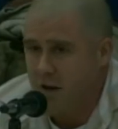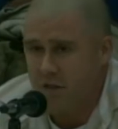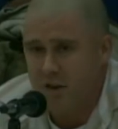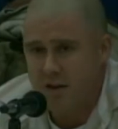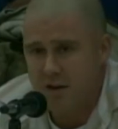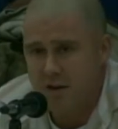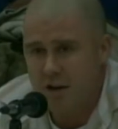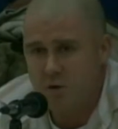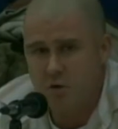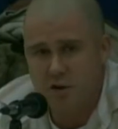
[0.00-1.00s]
I think
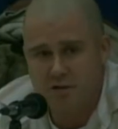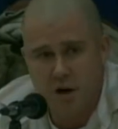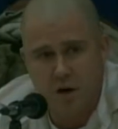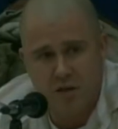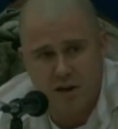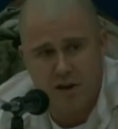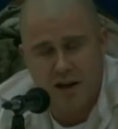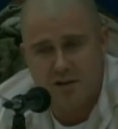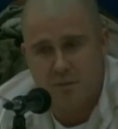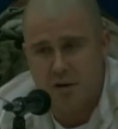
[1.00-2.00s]
equally so, I think it
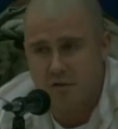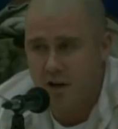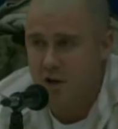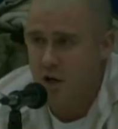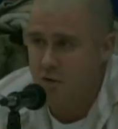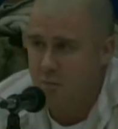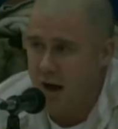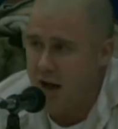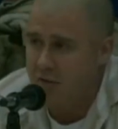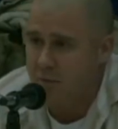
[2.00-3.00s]
has to be a Vancouver
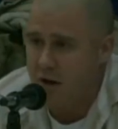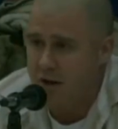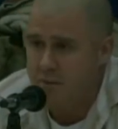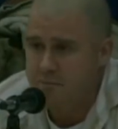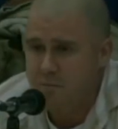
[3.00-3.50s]
by everybody.